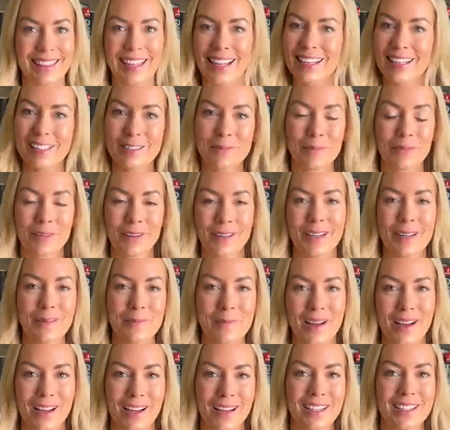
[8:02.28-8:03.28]
that is pretty
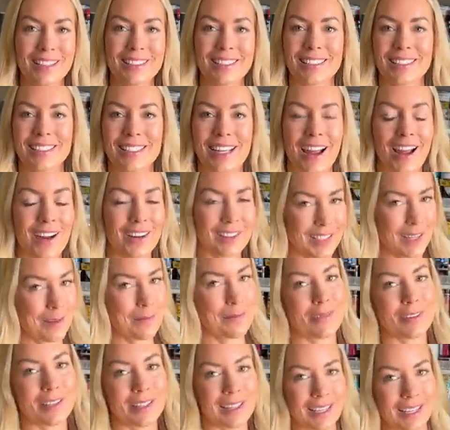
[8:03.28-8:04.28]
much our
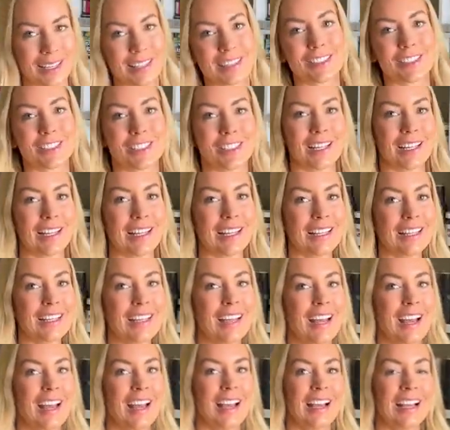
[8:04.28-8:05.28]
temporary
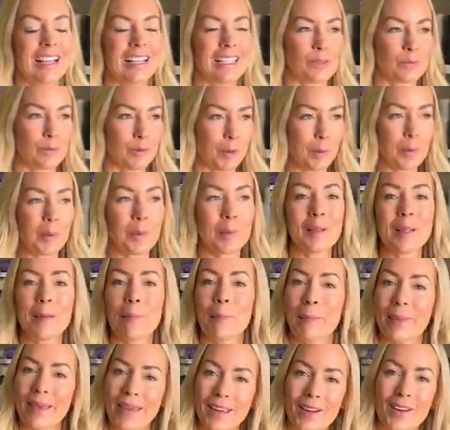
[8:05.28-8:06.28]
kitchen. It's probably
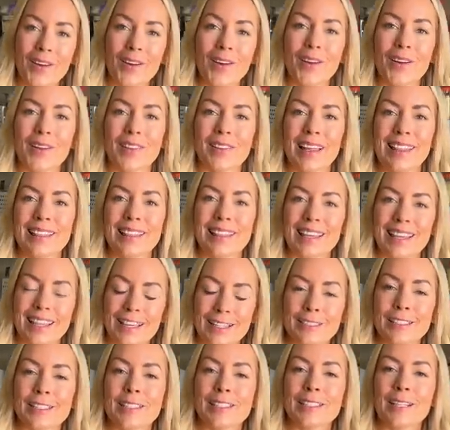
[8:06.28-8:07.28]
bigger than the
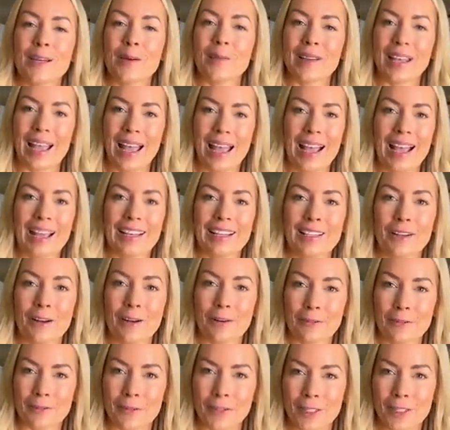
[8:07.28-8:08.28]
kitchen that we had in
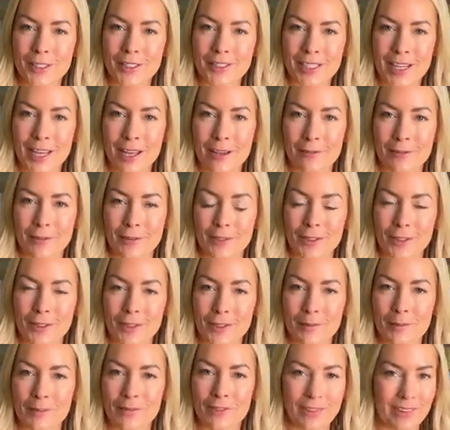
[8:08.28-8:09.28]
our first
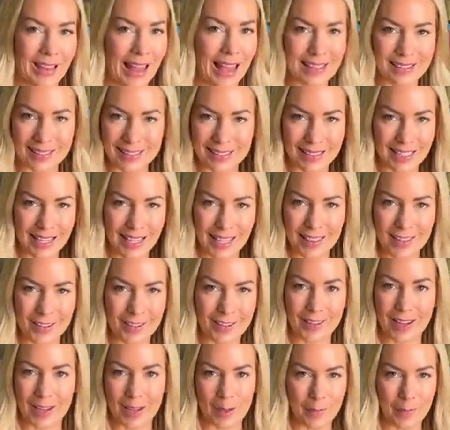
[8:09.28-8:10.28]
ever flat
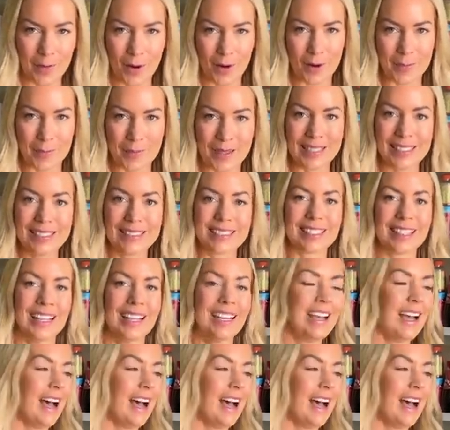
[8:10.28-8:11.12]
together, like apartment.